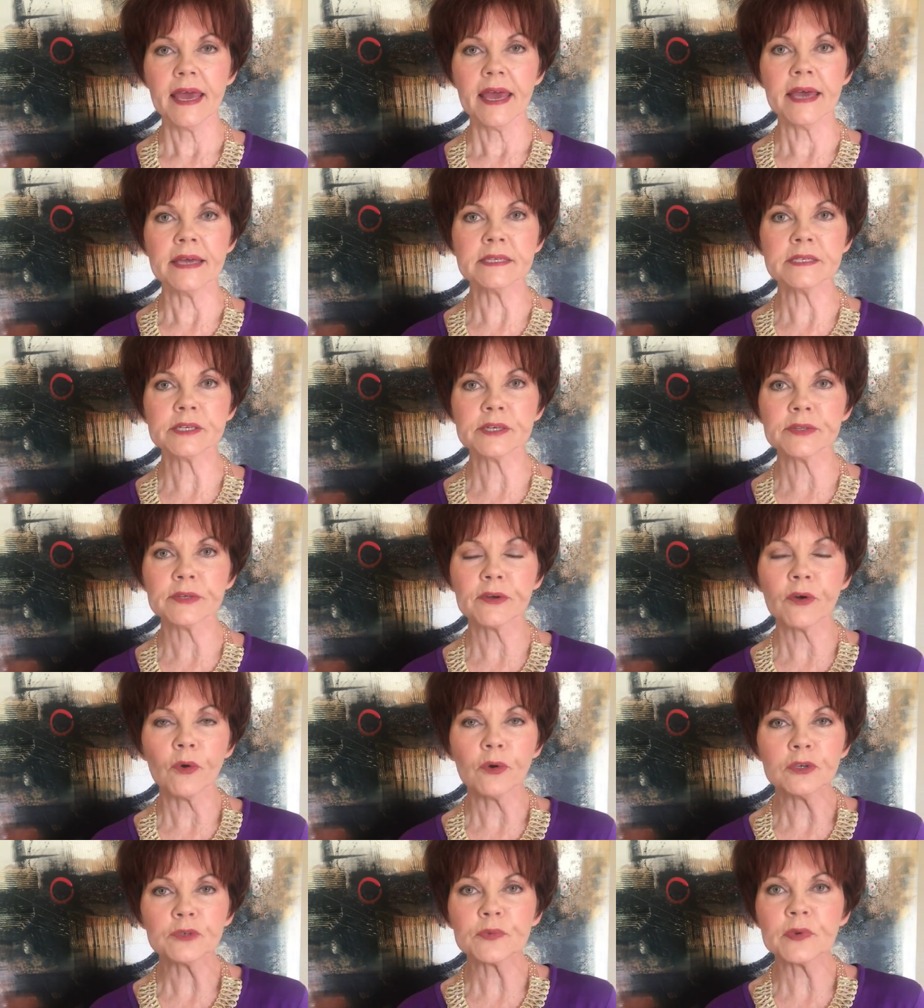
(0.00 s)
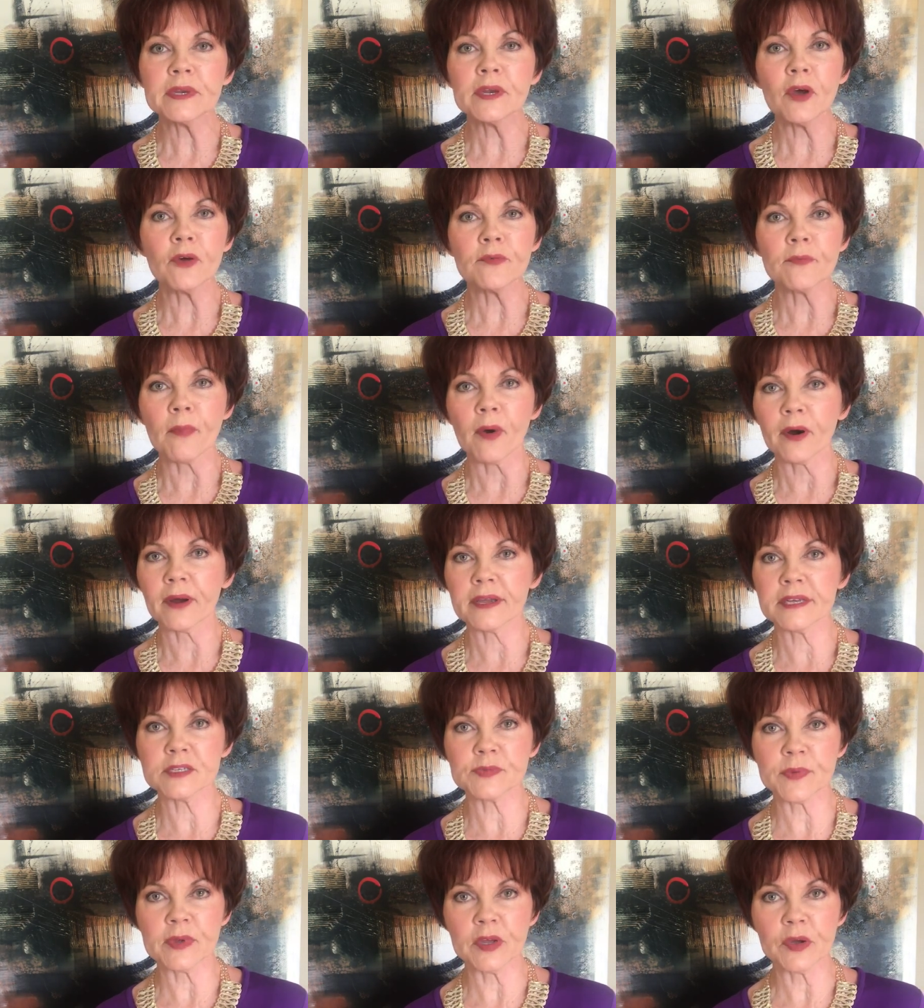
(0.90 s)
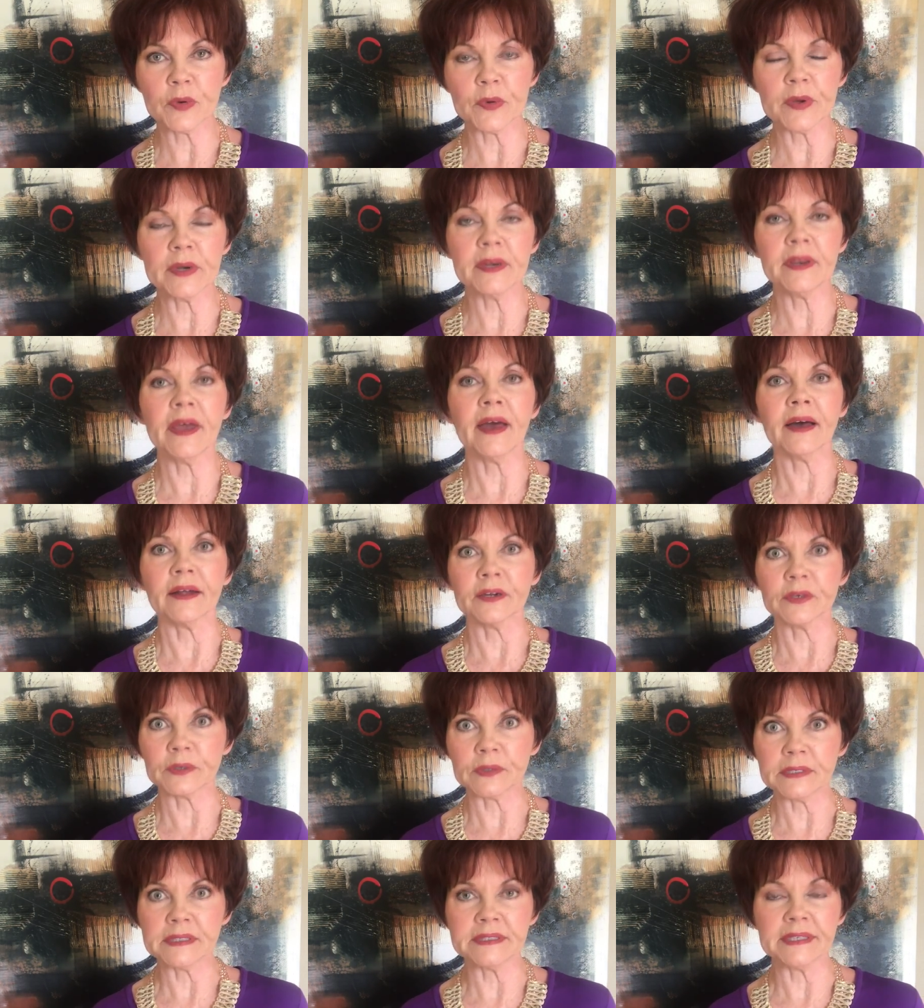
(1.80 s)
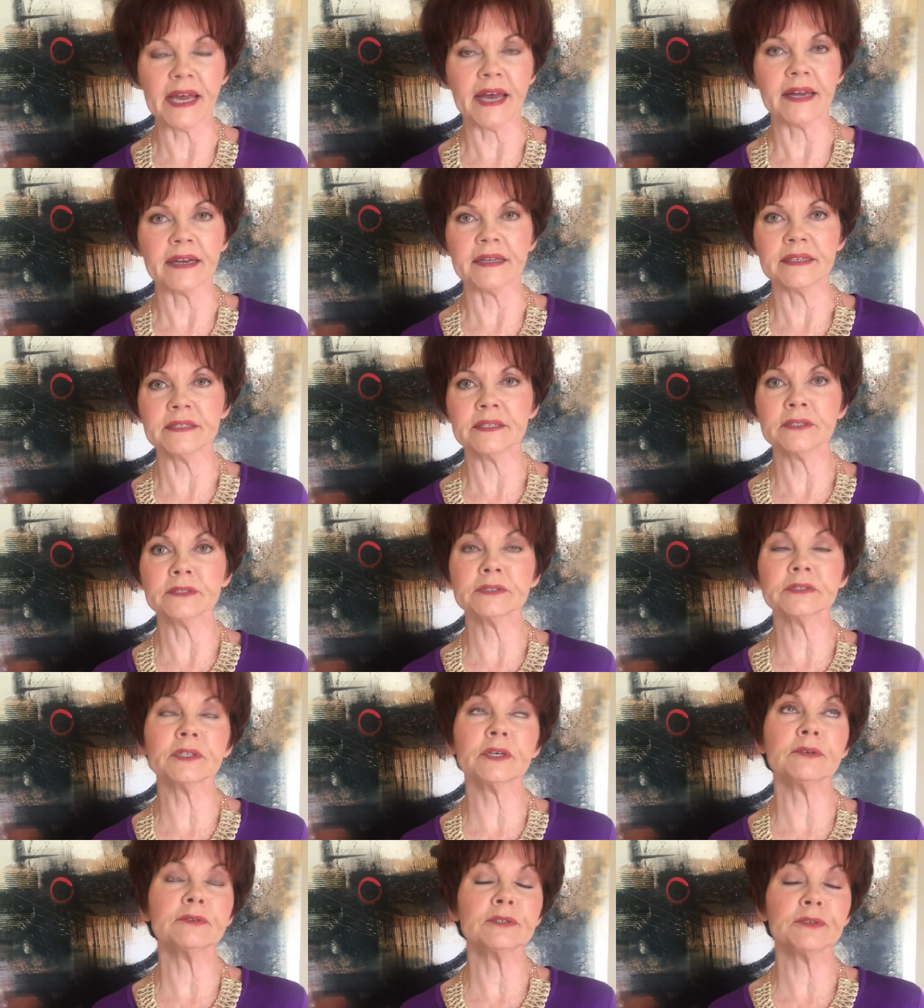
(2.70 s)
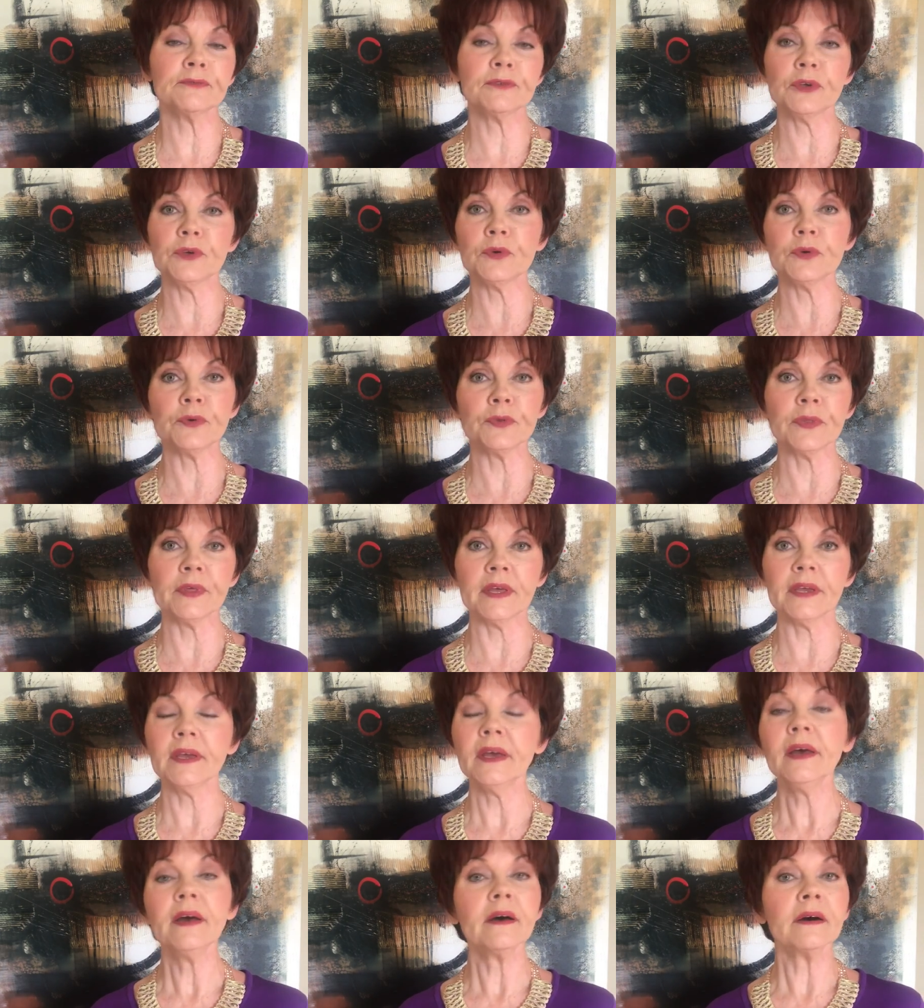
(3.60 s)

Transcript: And so, of course, we know the market's been going down, going down, and there's those of you who think,